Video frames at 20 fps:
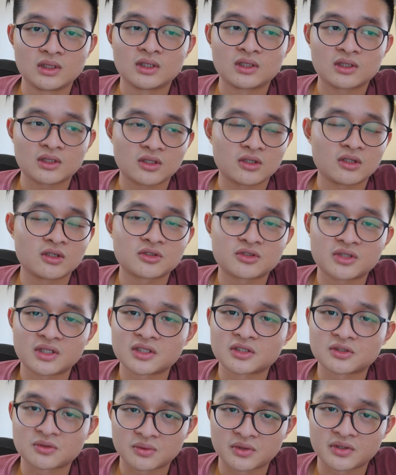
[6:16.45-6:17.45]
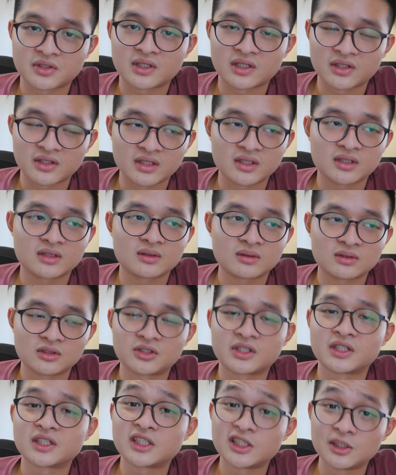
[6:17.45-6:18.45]
The contract is worth it. I think you
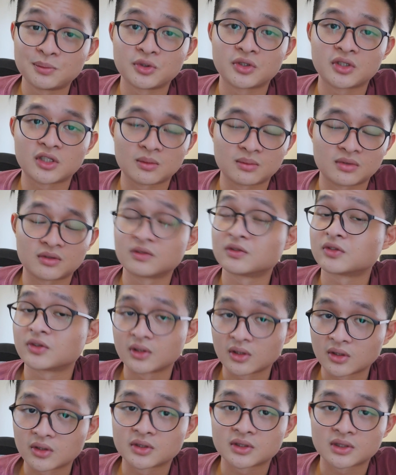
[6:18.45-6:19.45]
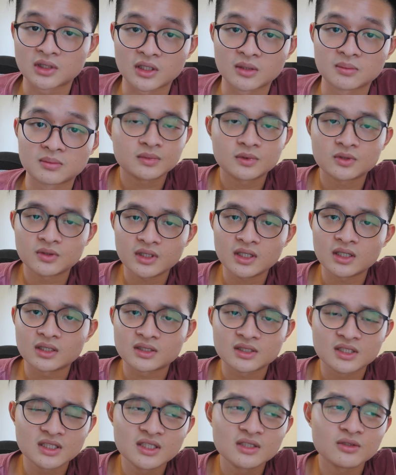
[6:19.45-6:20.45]
can keep your number for a long time. So yeah,
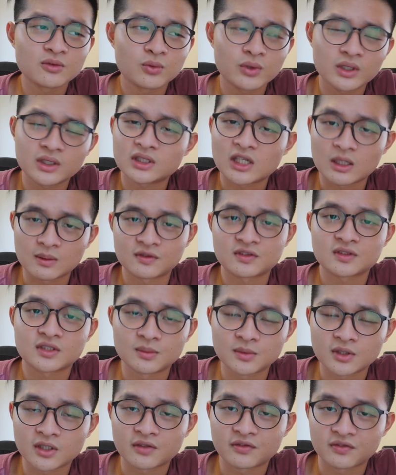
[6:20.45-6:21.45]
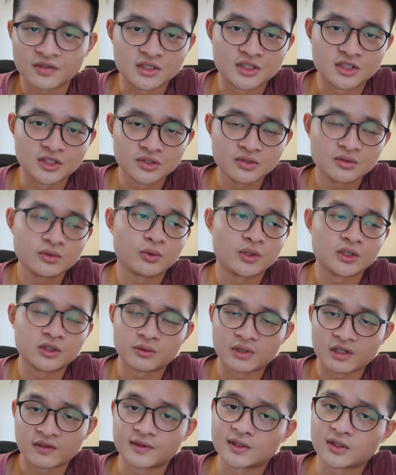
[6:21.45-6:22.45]
see what type of SIM card fits you when you
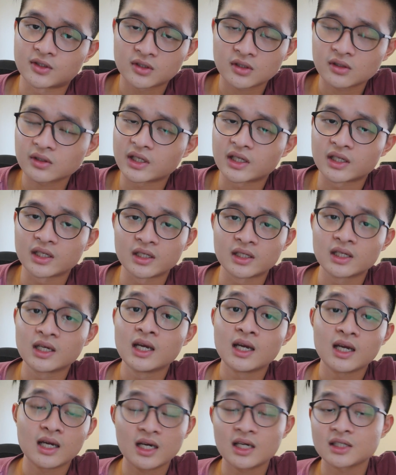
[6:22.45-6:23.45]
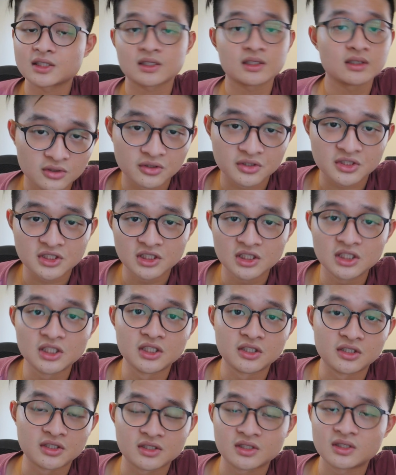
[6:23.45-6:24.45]
arrive in Hong Kong, and ask your
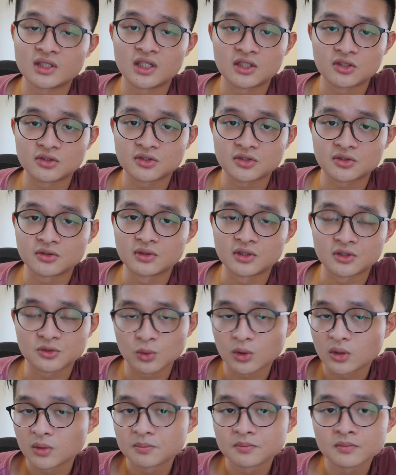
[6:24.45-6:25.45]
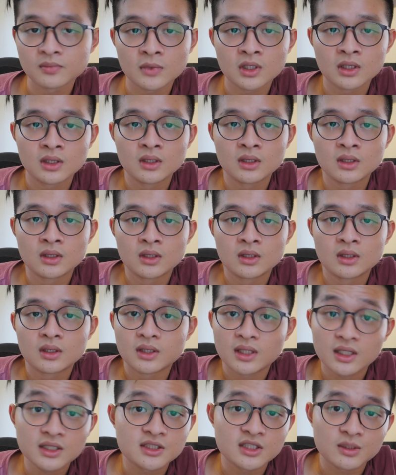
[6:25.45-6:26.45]
seniors at your school as well.
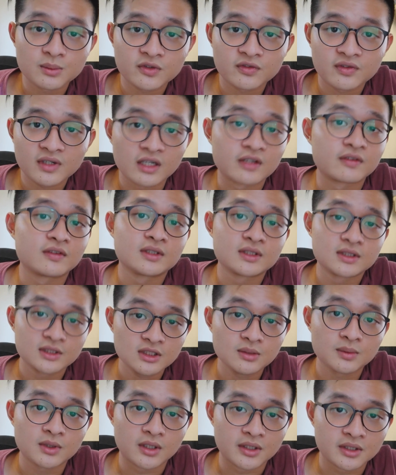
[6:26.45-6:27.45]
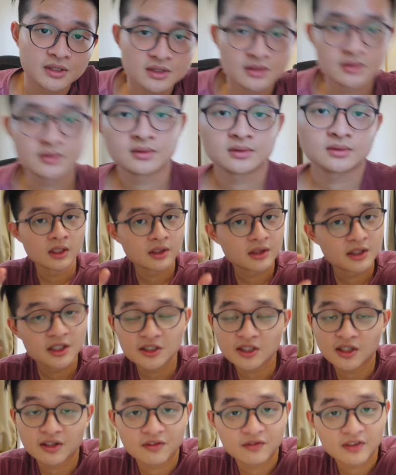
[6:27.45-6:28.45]
That's number 5, SIM cards.
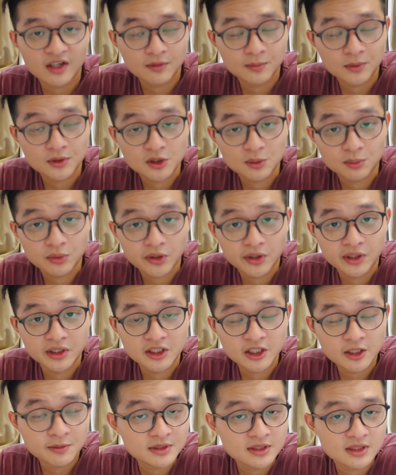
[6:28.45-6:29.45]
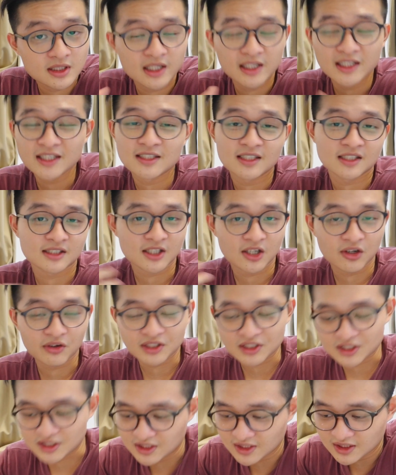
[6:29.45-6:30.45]
These are the 5 most important tips. At least that's how I
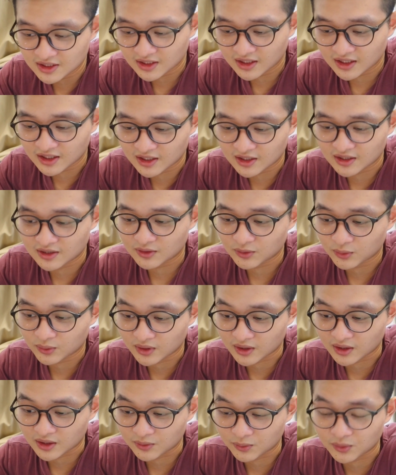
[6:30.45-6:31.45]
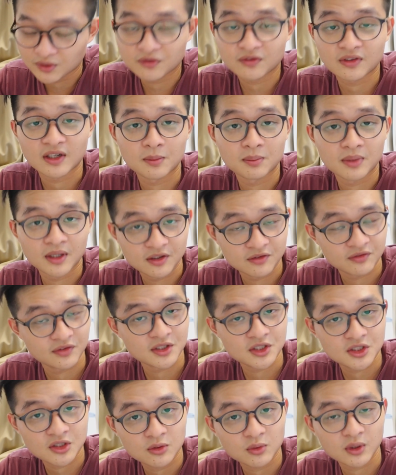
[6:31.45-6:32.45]
see it, and what I would find
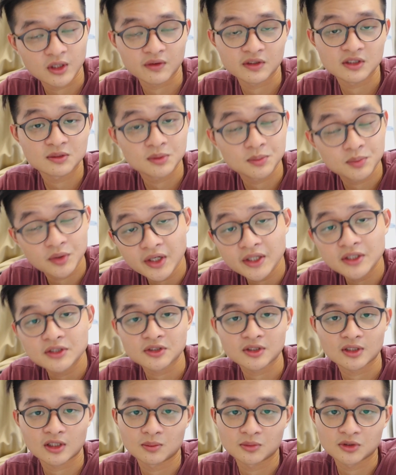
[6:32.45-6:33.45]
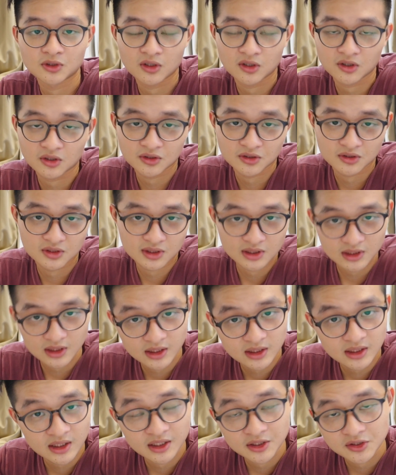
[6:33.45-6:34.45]
beneficial when I was preparing to come to Hong Kong to
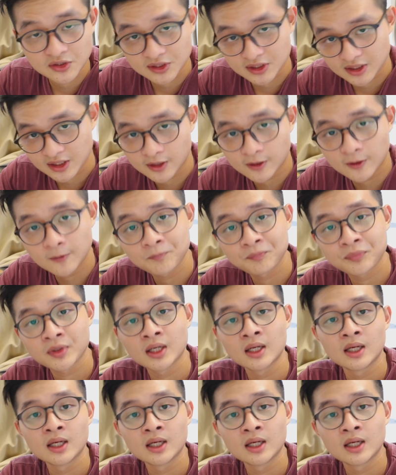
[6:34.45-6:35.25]
study and to settle.